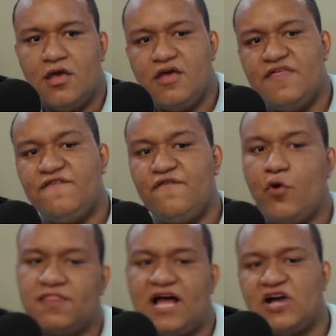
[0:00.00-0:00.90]
The
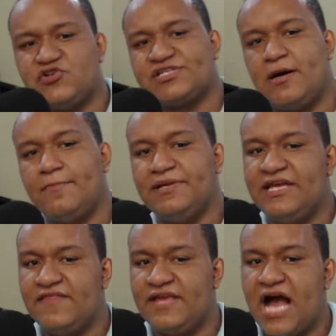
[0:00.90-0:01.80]
fourth largest company
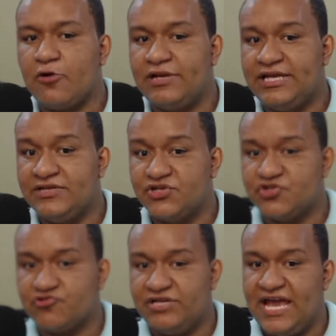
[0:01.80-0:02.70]
in the iron
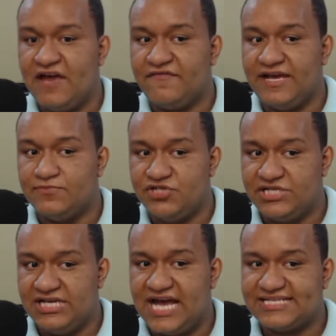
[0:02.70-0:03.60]
industry,
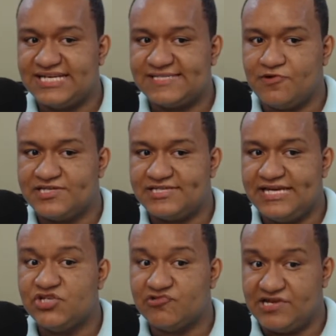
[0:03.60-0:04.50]
FMG, has expressed
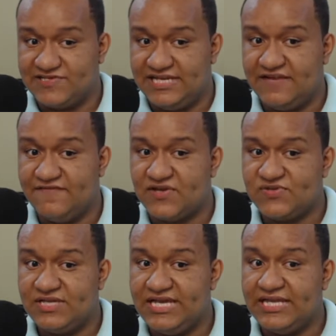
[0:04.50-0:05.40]
interest in
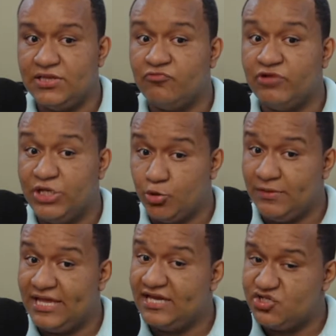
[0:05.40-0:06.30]
investing in renewable
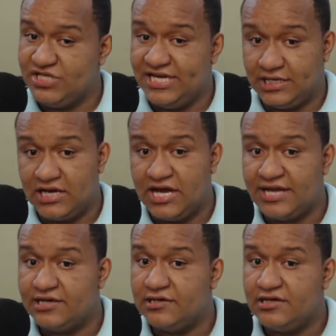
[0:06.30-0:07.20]
energy in
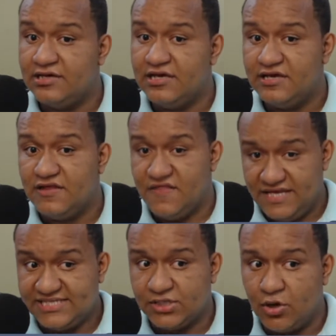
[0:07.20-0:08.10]
Guyana.
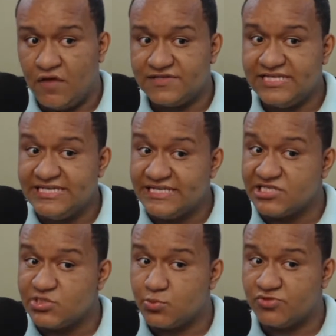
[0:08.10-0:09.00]
These and other
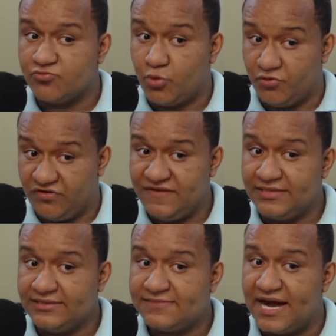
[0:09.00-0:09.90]
details were
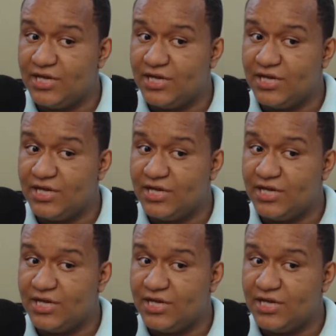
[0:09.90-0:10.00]
revealed by